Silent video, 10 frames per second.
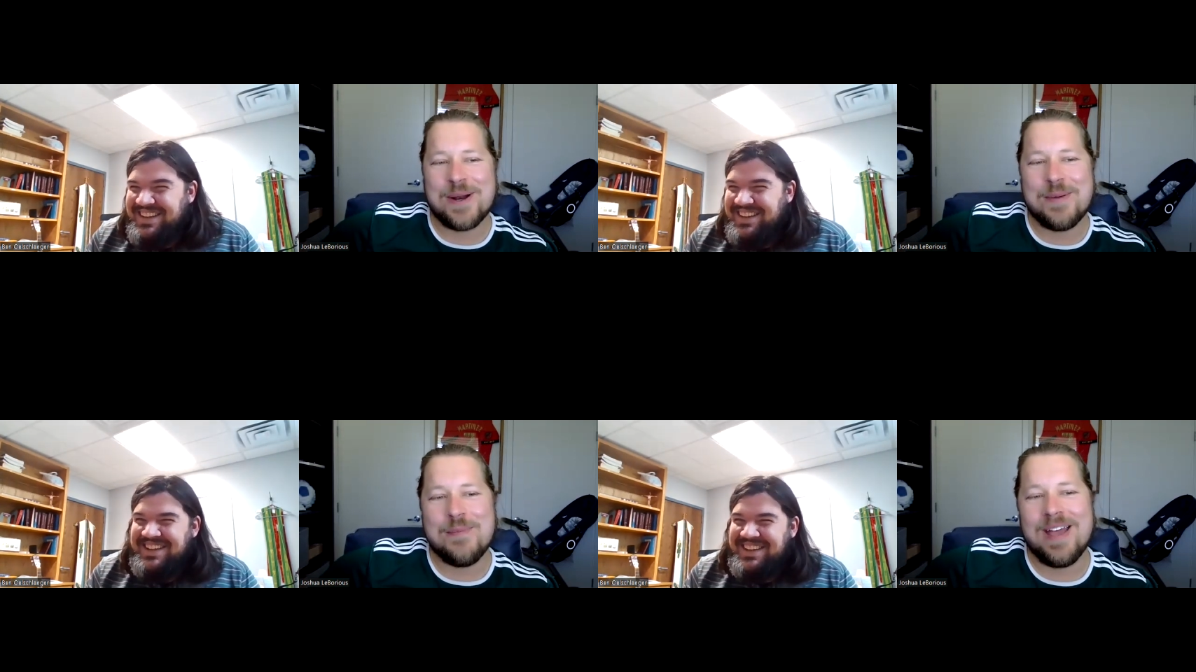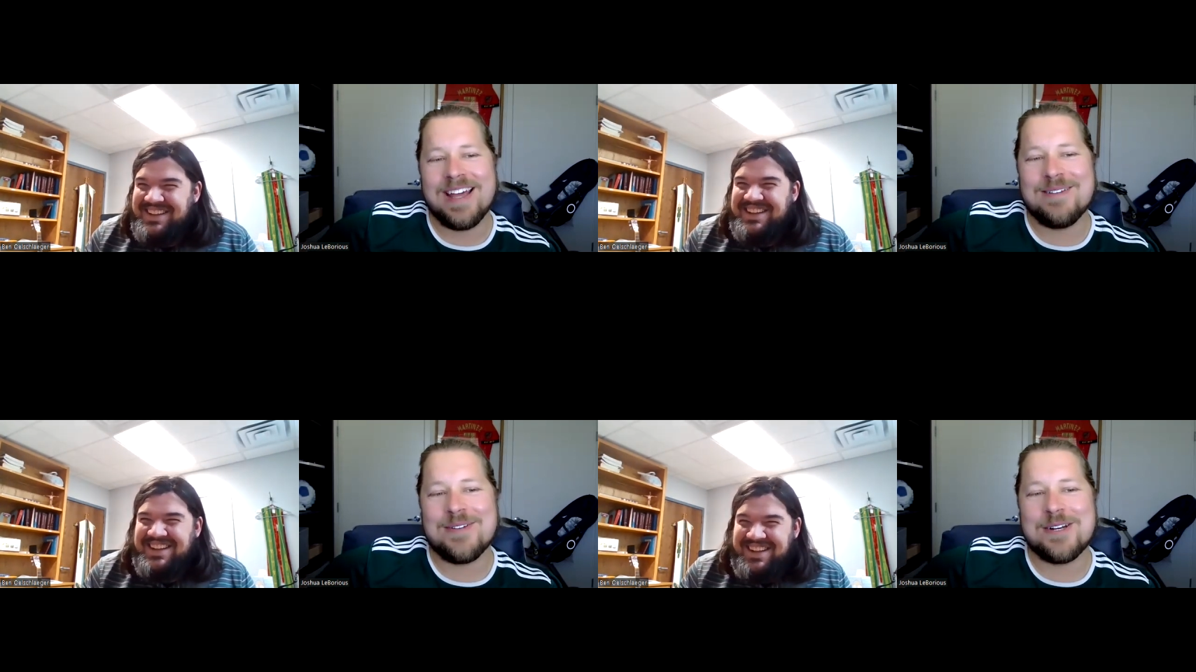Speaker 1: but a man
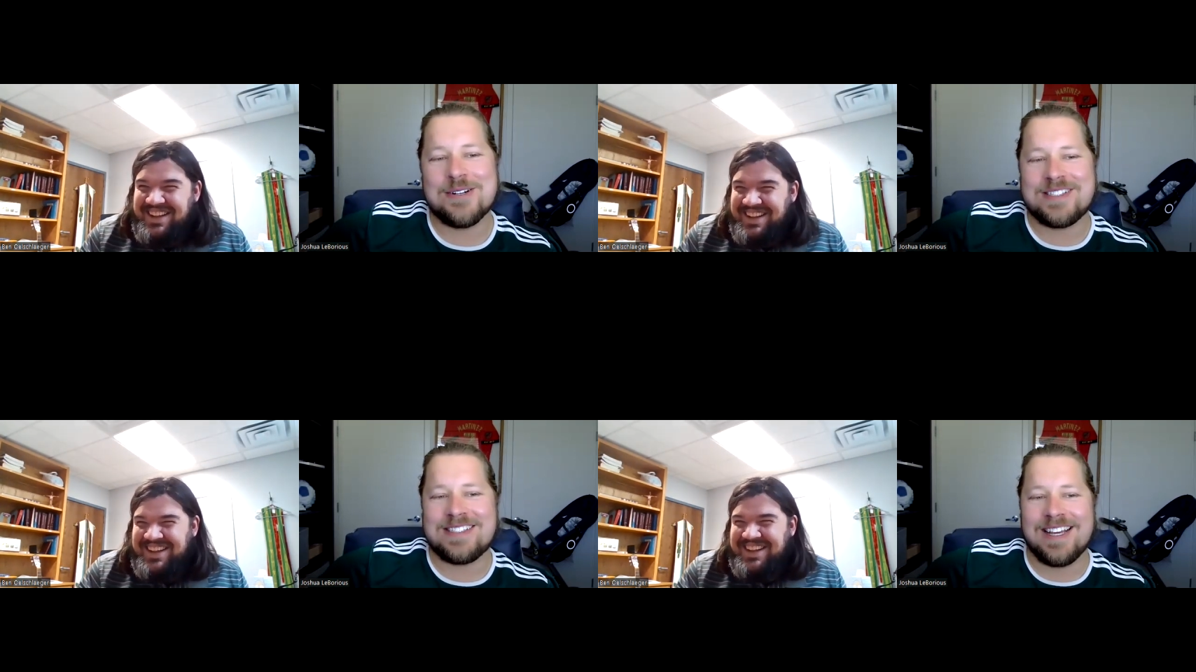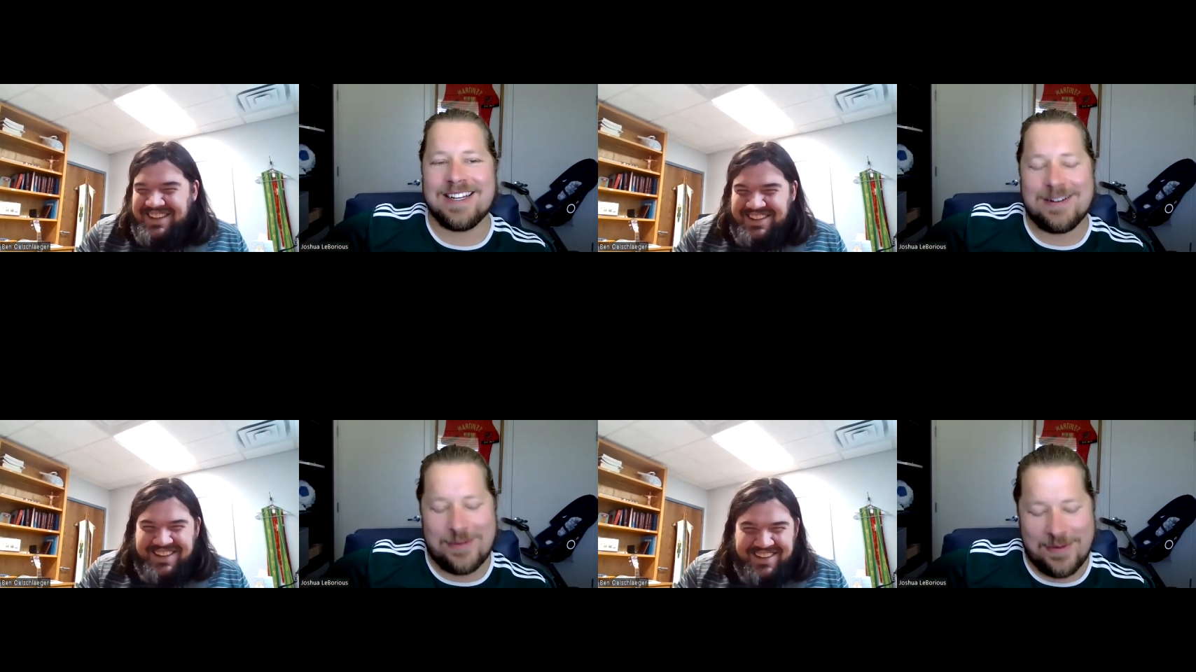of
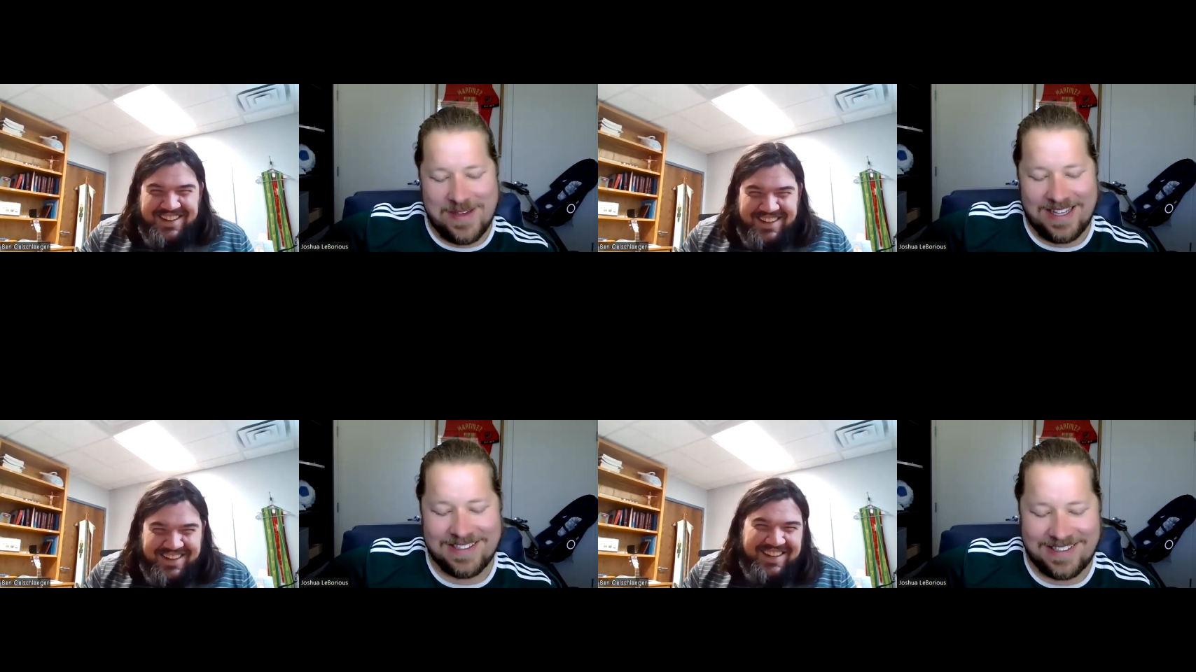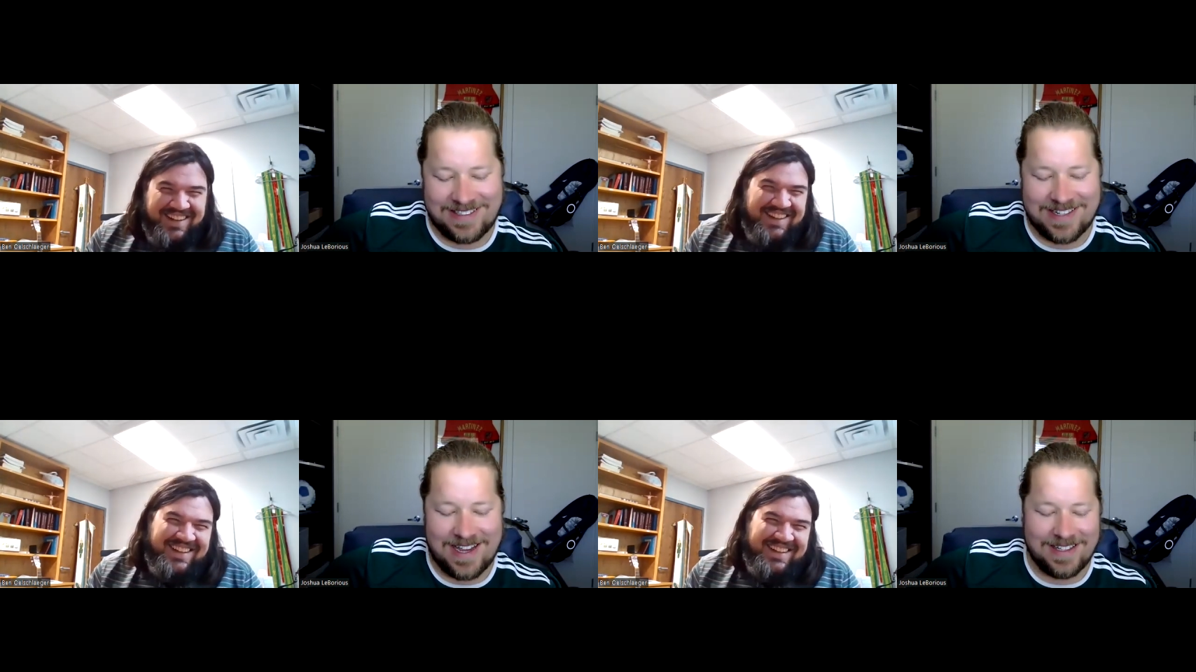understanding remains
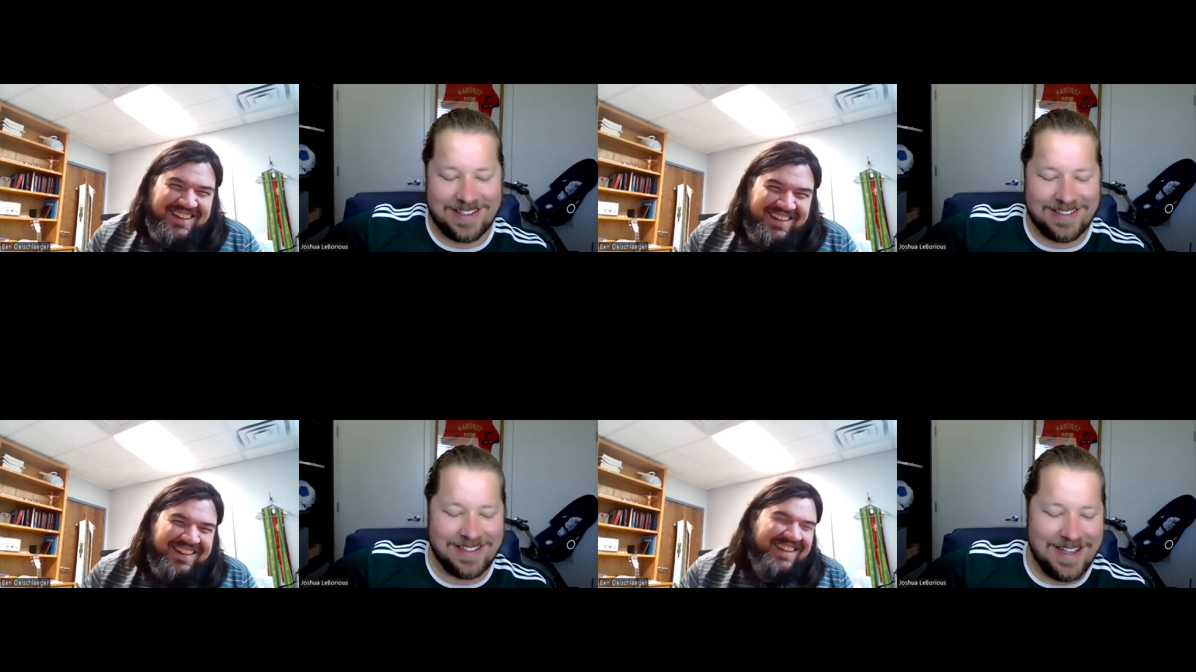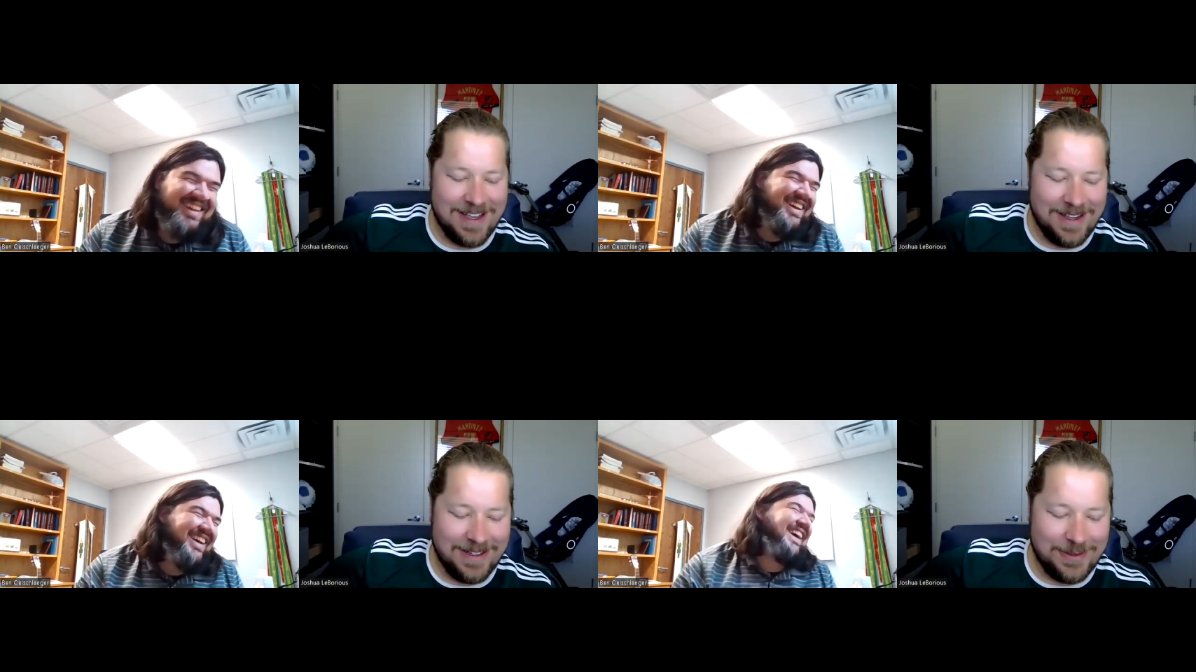silent.
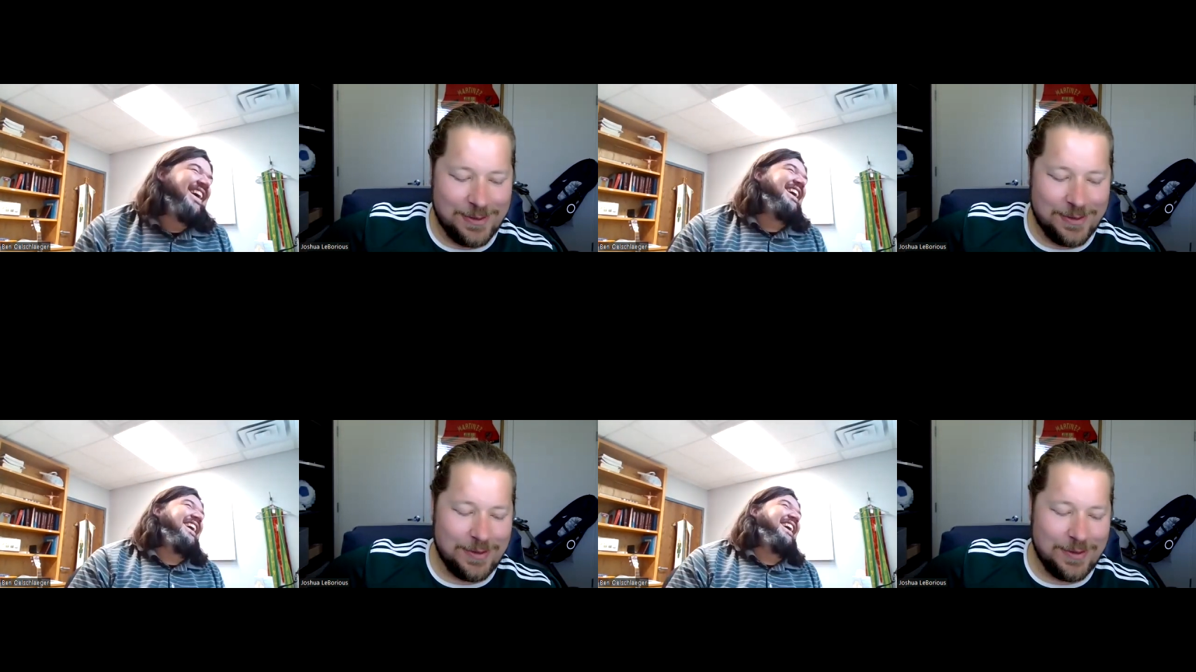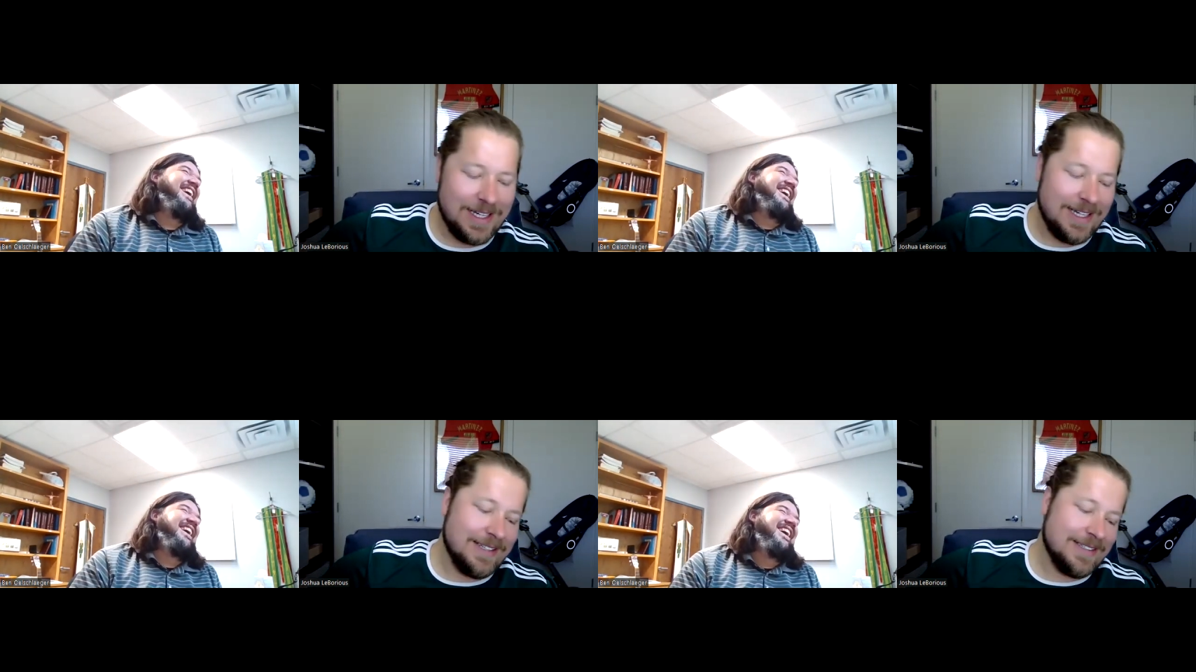Ooh,
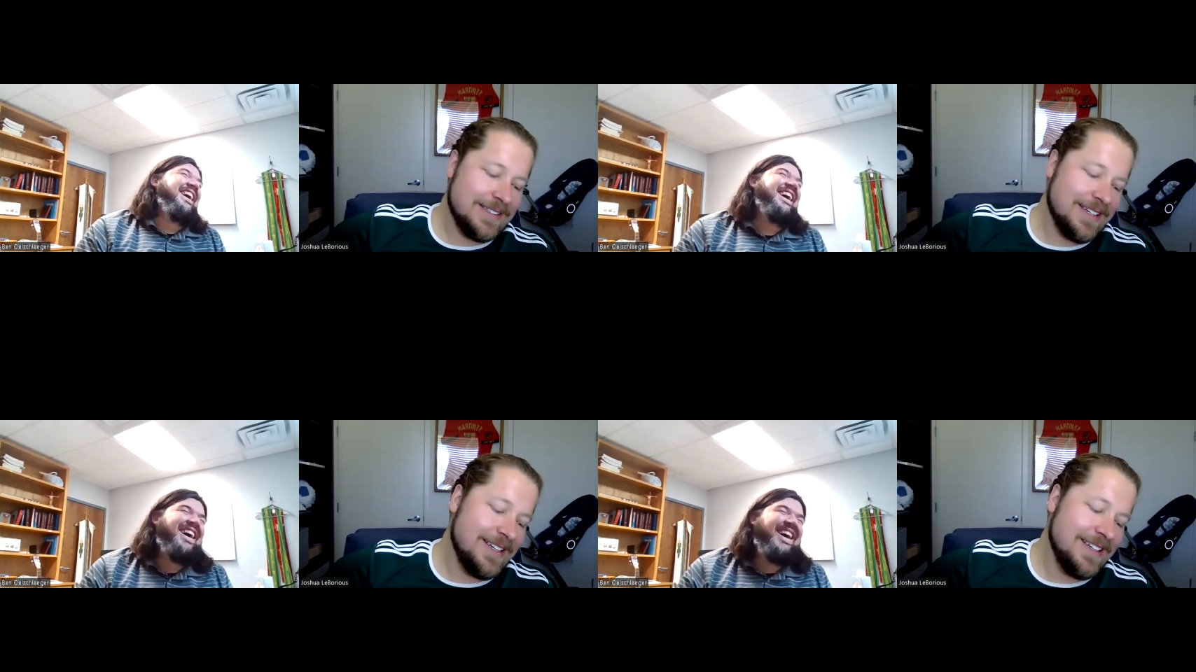yikes.